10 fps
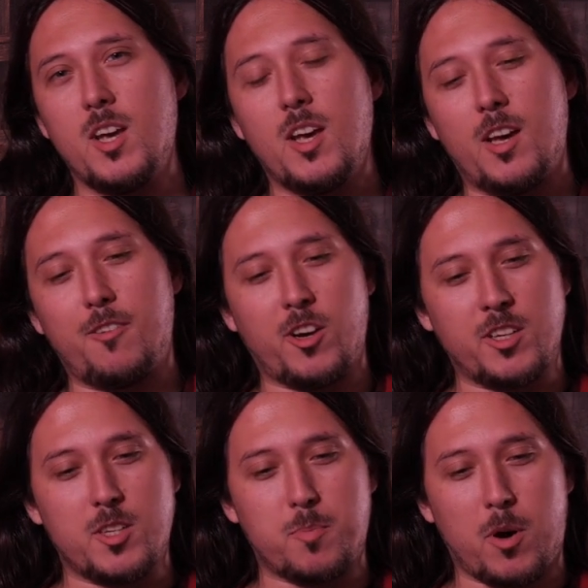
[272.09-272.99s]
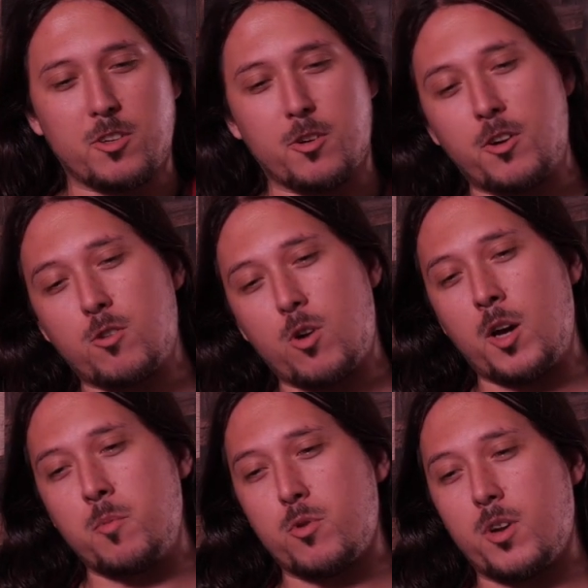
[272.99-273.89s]
If I need a partner in
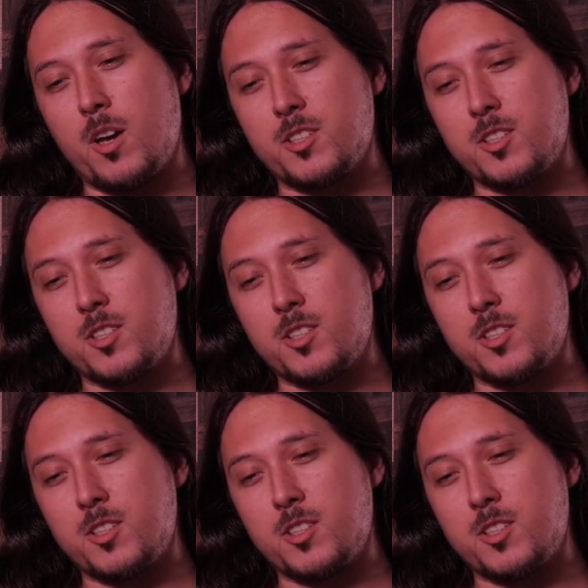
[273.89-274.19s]
crime regarding